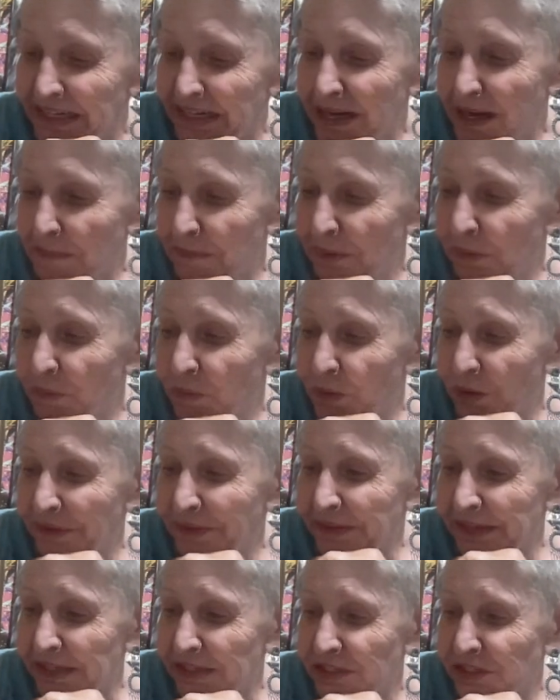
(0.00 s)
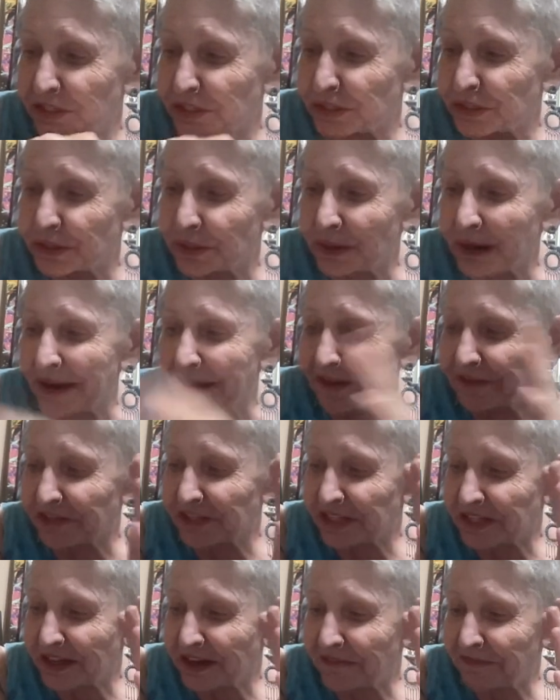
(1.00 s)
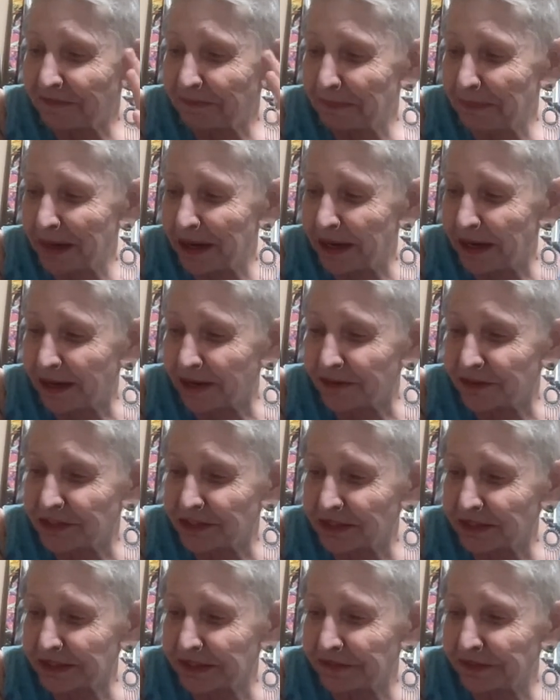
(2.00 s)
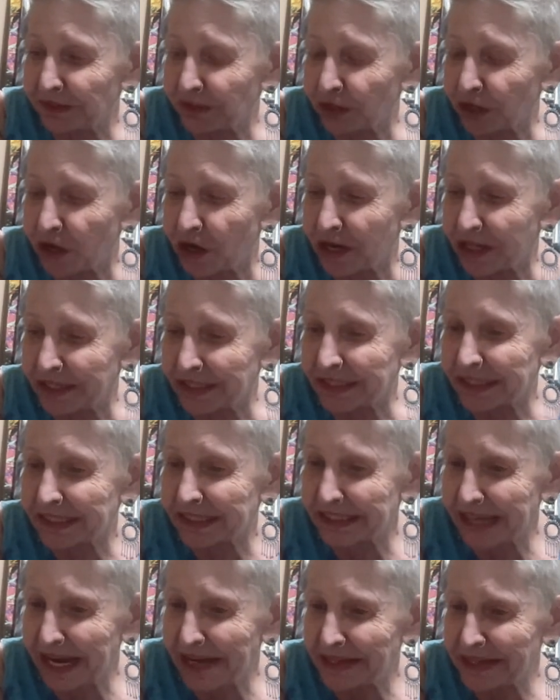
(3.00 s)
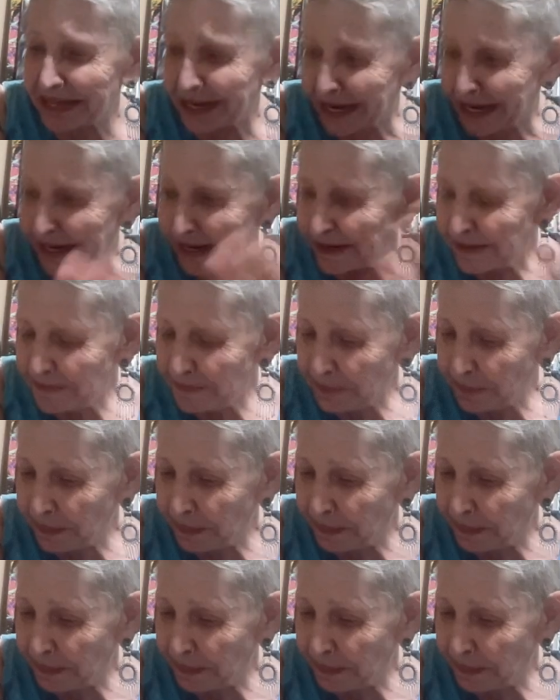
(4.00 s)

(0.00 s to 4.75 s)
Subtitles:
couple more things to do. I have stuff being delivered on Sunday,